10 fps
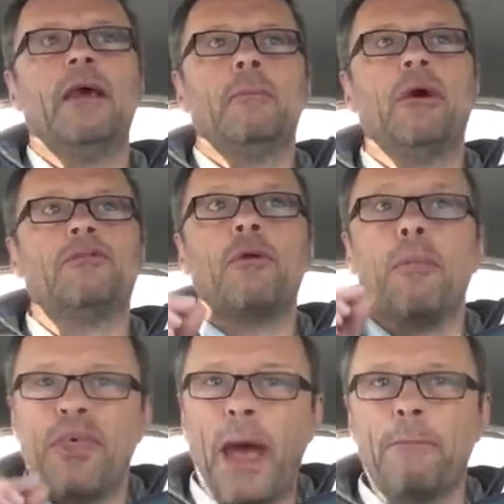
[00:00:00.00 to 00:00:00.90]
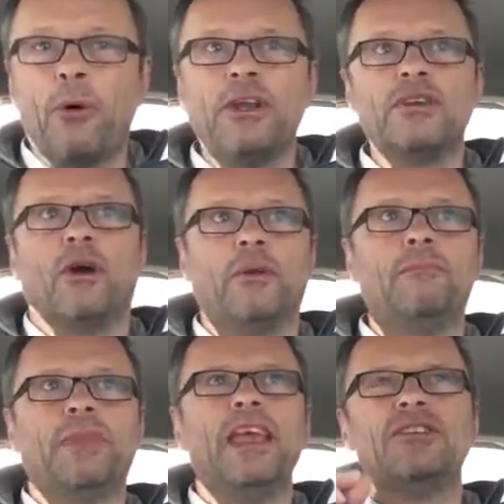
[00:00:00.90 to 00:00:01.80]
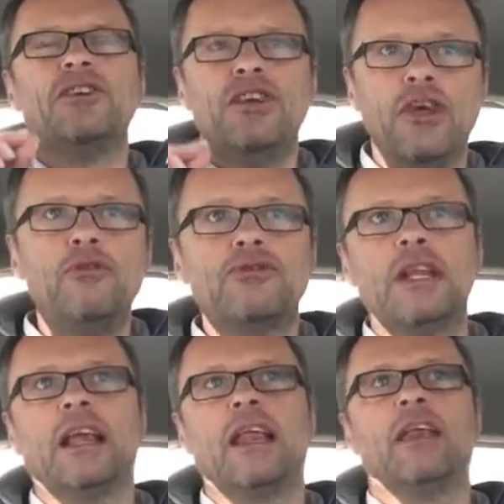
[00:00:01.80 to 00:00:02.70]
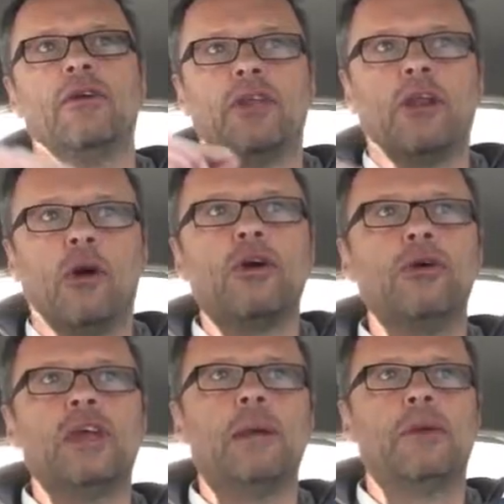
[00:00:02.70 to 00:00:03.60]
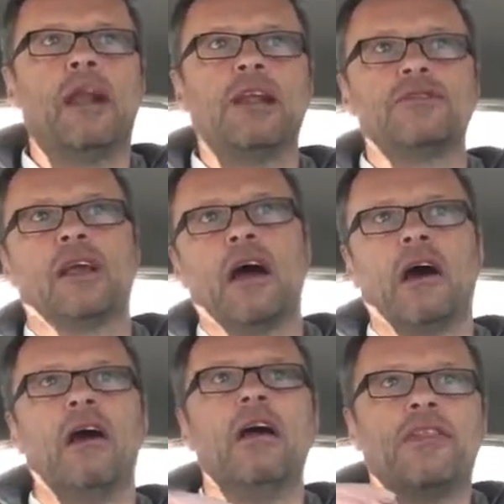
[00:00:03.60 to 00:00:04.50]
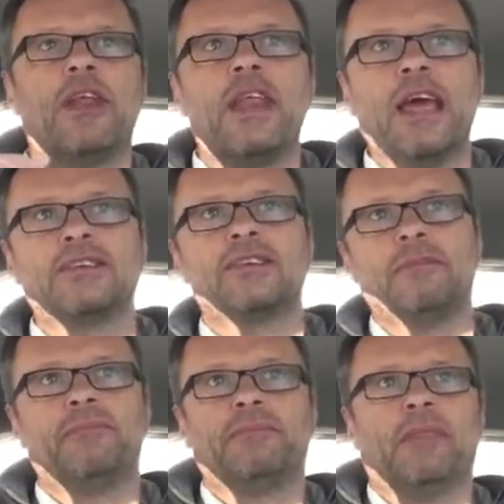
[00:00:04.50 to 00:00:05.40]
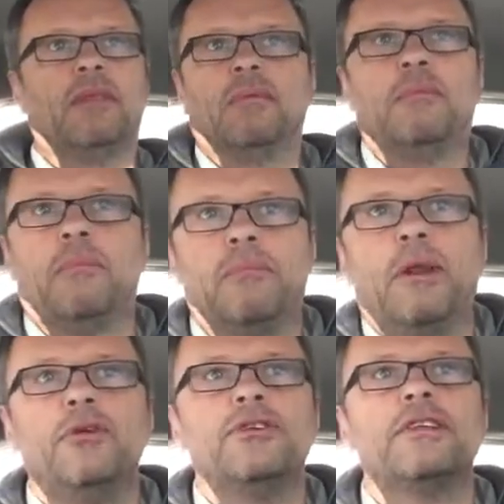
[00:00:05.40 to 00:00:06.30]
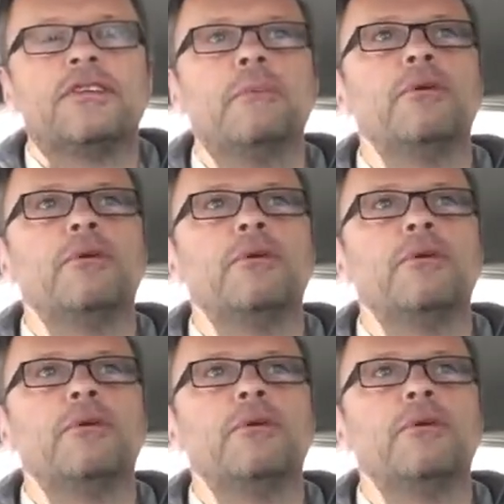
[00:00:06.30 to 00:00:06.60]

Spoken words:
But from that point on, it's hugely cleaner, and the longer you keep an electric car, the less pollutants it